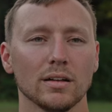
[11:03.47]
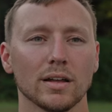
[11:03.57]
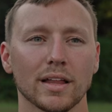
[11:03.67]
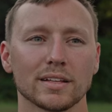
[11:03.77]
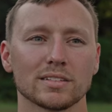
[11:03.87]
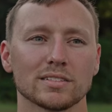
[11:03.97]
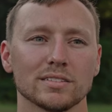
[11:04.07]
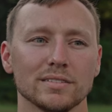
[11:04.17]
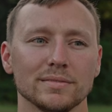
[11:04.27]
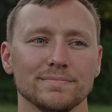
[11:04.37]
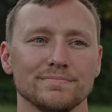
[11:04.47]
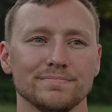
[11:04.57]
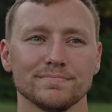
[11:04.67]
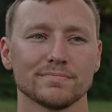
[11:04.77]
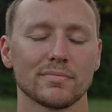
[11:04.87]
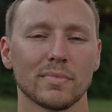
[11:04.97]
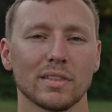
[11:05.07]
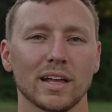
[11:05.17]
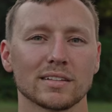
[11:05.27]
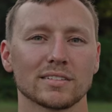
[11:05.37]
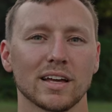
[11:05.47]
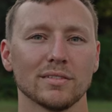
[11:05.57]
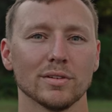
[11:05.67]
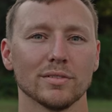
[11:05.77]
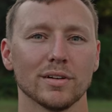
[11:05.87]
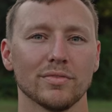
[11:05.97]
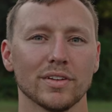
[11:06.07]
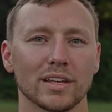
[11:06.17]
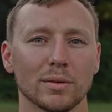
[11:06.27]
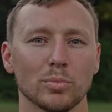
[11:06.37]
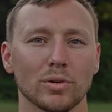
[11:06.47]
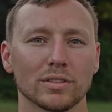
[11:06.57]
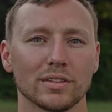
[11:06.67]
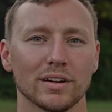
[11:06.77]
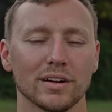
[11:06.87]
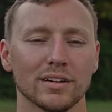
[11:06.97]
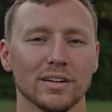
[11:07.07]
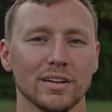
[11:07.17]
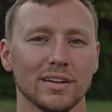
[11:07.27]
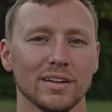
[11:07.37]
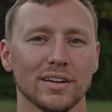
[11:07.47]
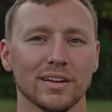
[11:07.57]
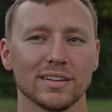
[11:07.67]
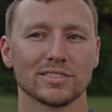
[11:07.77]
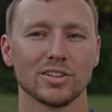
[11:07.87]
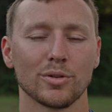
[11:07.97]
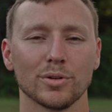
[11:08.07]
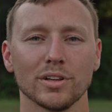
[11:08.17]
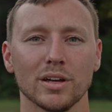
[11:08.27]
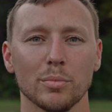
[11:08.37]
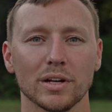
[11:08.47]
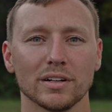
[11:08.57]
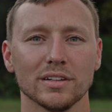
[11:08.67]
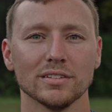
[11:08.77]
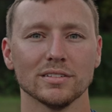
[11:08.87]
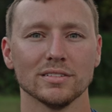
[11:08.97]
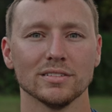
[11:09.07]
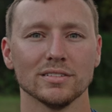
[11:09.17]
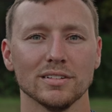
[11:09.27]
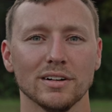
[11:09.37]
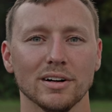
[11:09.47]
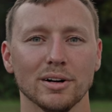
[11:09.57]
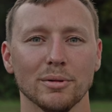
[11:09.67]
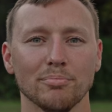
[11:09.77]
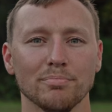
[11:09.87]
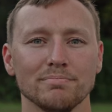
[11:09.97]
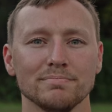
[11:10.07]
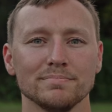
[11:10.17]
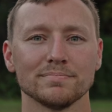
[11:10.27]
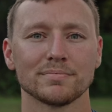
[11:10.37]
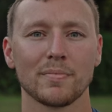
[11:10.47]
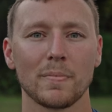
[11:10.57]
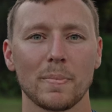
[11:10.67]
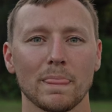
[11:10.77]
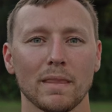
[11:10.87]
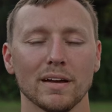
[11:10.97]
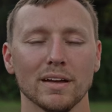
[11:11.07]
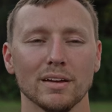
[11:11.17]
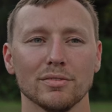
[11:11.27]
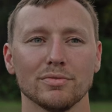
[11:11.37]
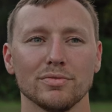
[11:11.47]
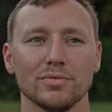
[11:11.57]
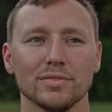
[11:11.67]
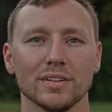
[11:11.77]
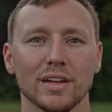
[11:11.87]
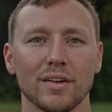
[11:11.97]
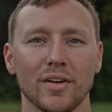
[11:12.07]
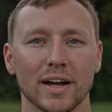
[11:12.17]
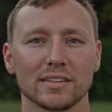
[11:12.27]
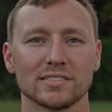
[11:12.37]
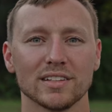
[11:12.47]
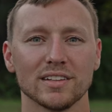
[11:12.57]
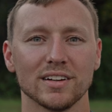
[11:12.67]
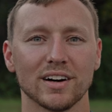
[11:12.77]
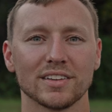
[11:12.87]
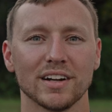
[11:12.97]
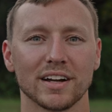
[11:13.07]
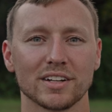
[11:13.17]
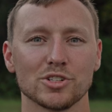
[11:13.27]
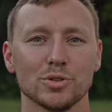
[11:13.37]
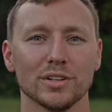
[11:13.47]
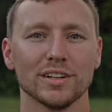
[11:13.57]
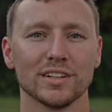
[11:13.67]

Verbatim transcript: Now that's that's kind of a, a finicky point there. It's not really a big deal. Um, if if I can see the dot, and I can shoot it.